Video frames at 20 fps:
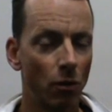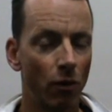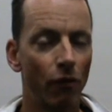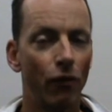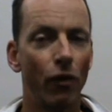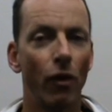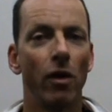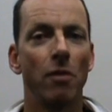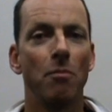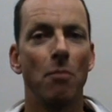We're a
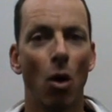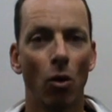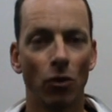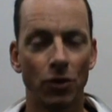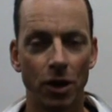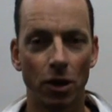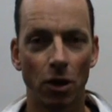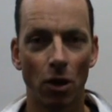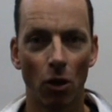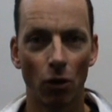very
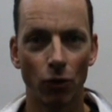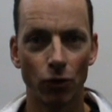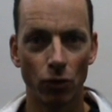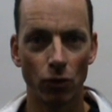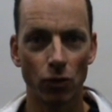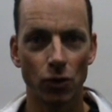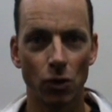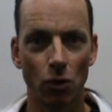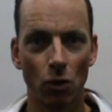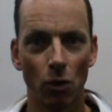
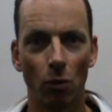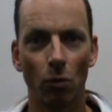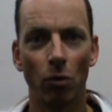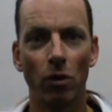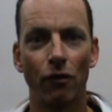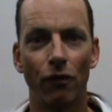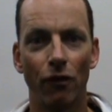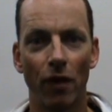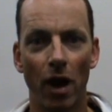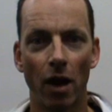multicultural school, and
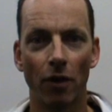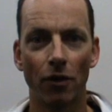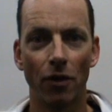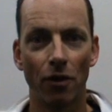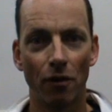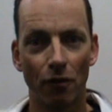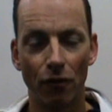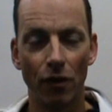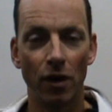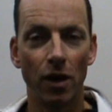we found
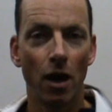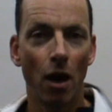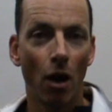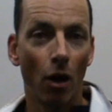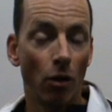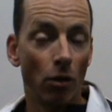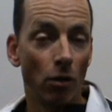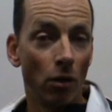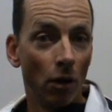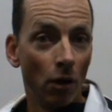that the
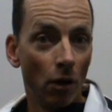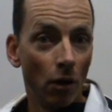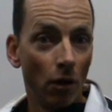video